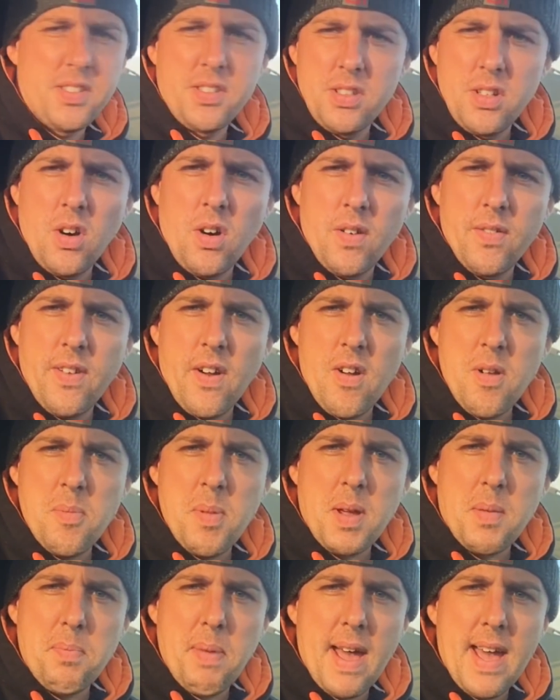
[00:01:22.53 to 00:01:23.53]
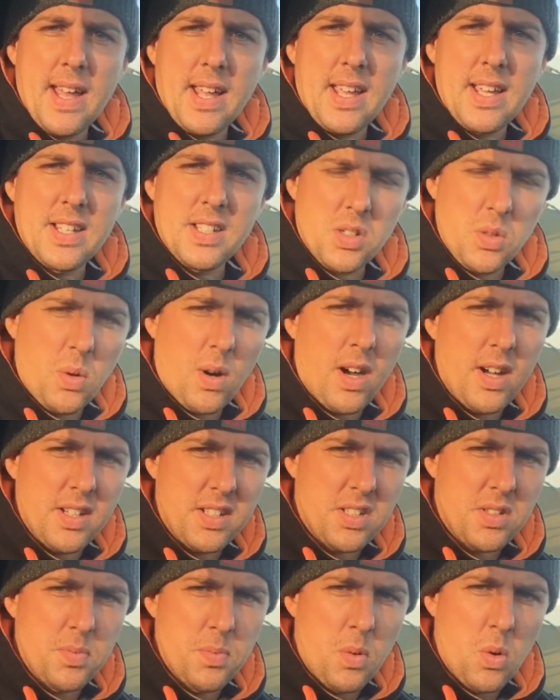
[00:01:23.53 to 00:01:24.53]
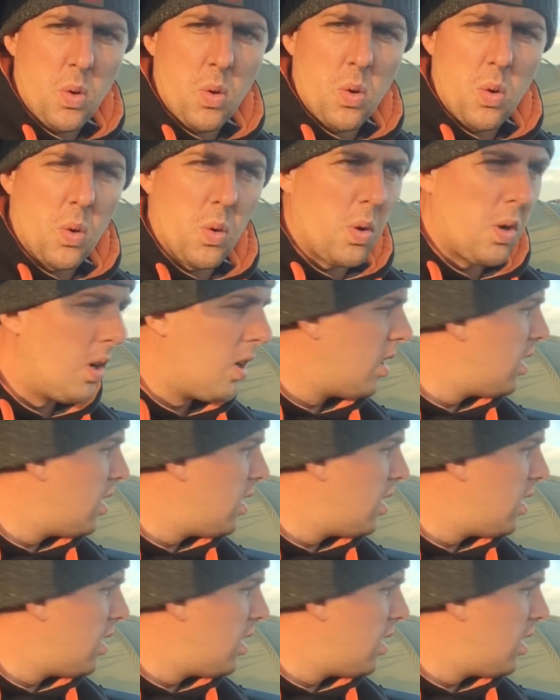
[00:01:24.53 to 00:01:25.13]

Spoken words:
not a very big peg. It's quite a small,